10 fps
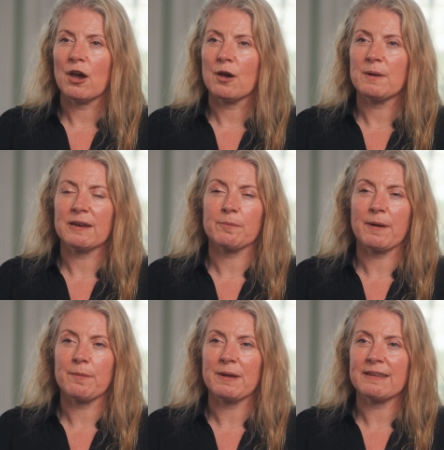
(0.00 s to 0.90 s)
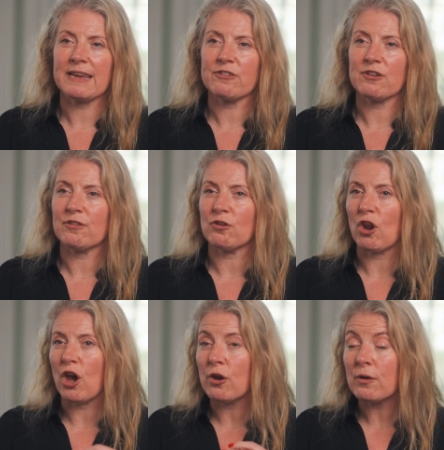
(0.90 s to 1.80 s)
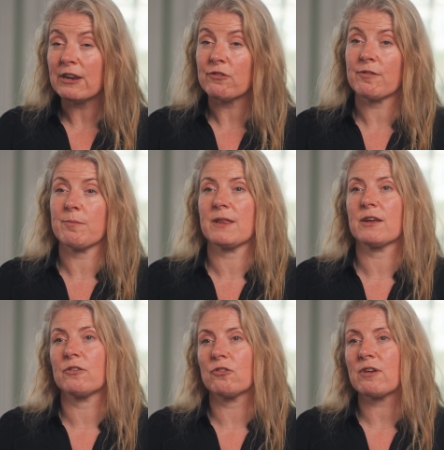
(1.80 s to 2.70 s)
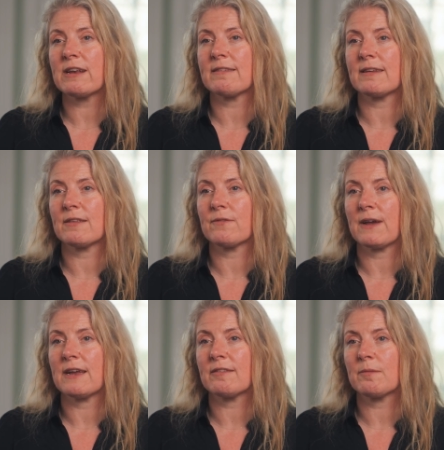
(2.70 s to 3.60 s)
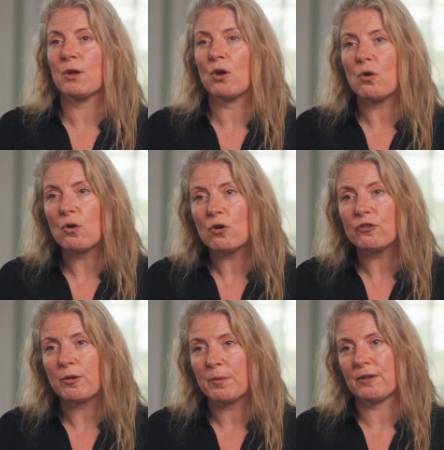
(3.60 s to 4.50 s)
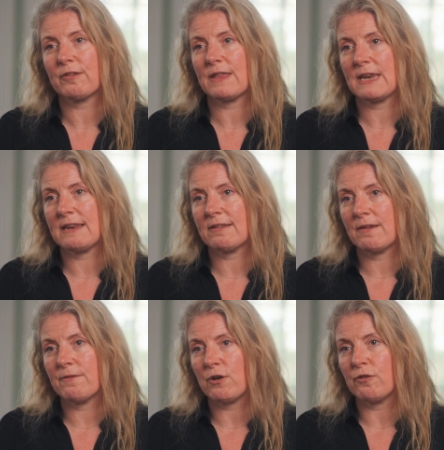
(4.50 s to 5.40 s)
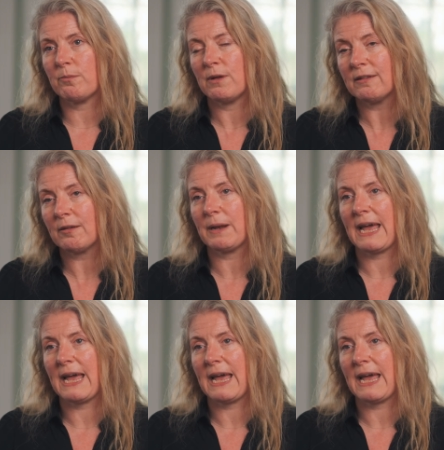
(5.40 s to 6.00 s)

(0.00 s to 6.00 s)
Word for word: Urban experimentation is not only driven by the constraints cities face, but also because of the need to involve multiple